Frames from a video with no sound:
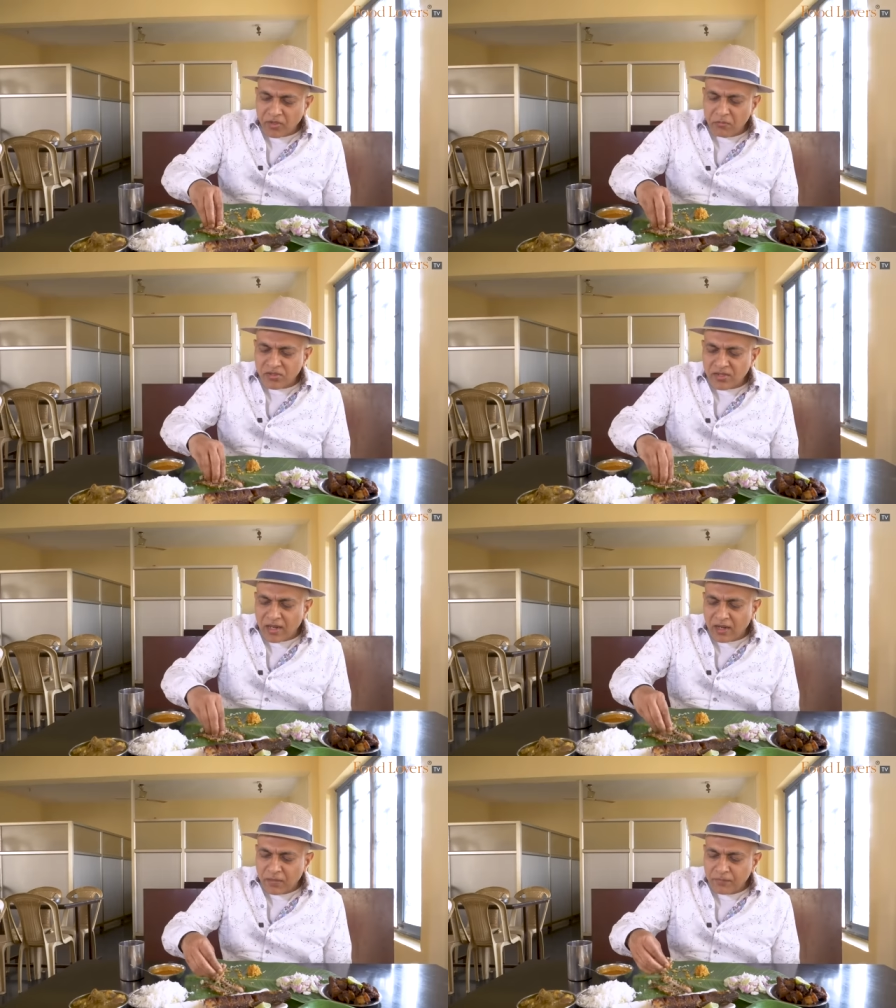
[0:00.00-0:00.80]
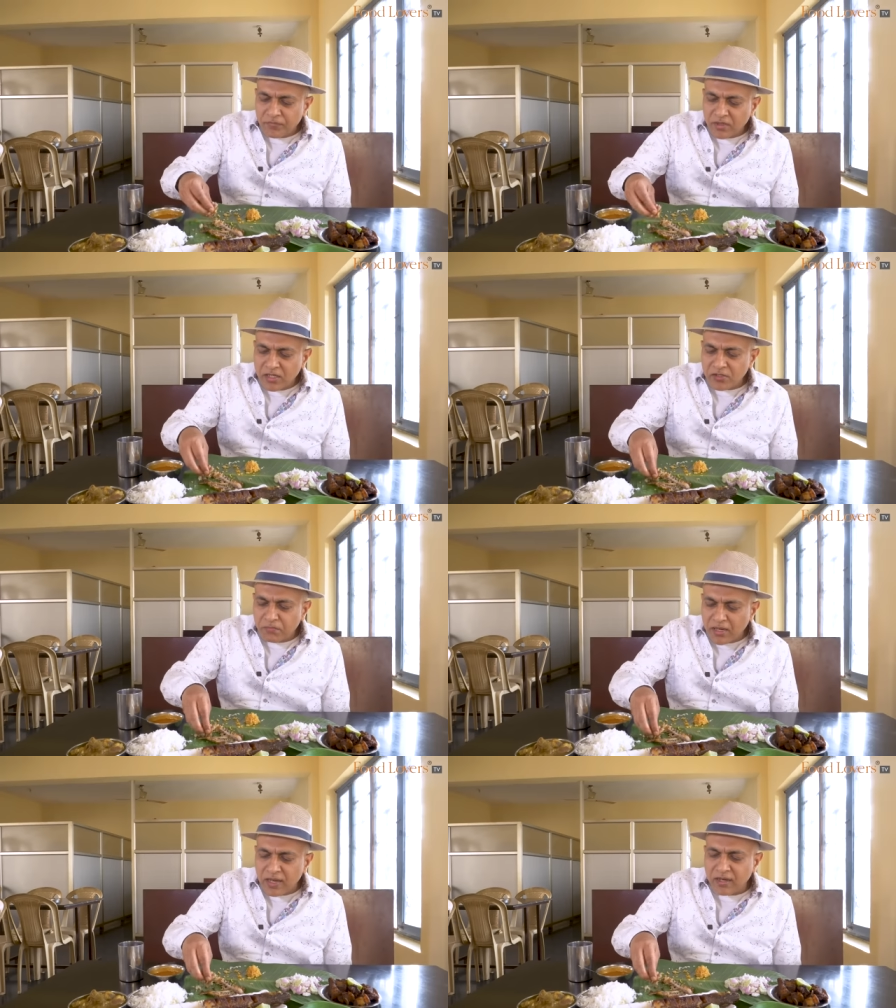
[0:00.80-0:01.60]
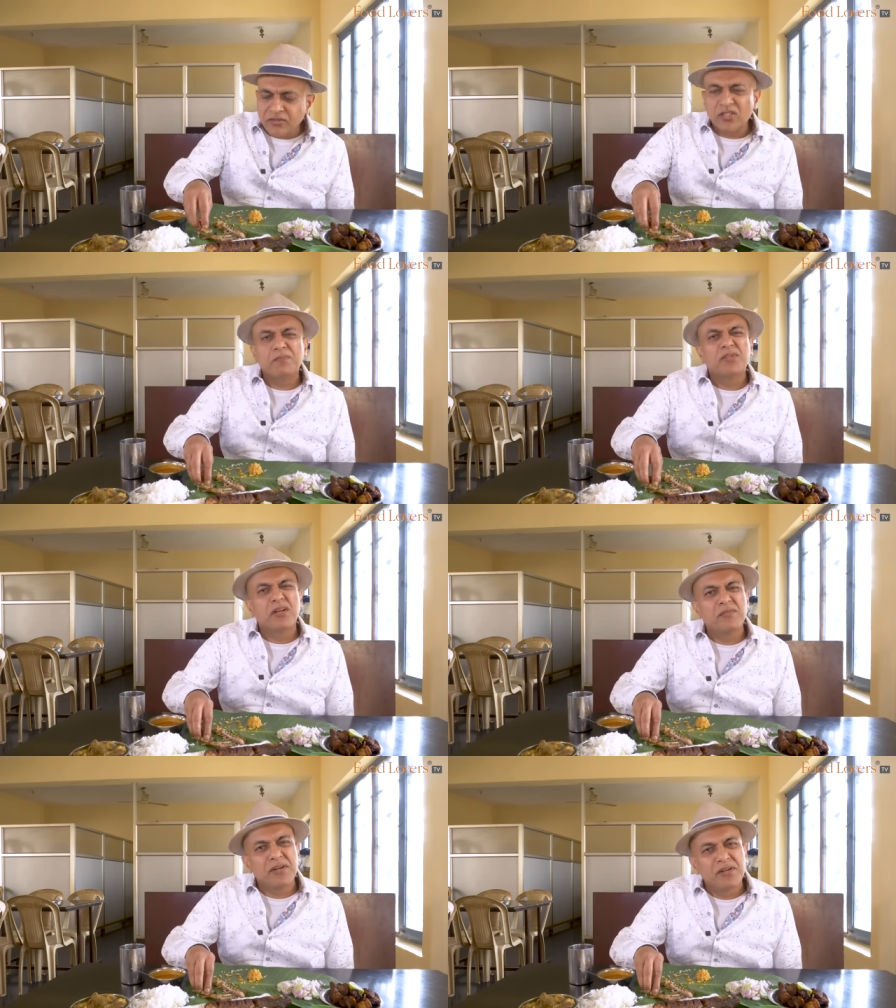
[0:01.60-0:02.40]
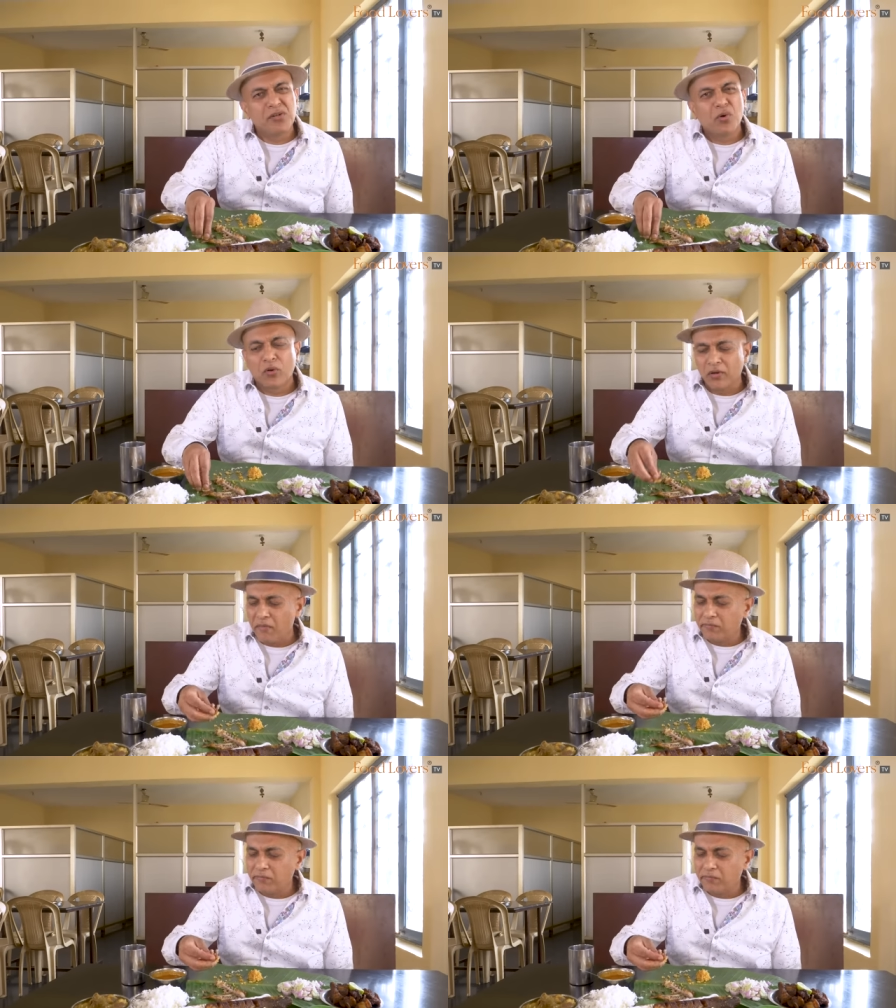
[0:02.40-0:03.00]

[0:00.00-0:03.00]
the masala is playing a subservient tone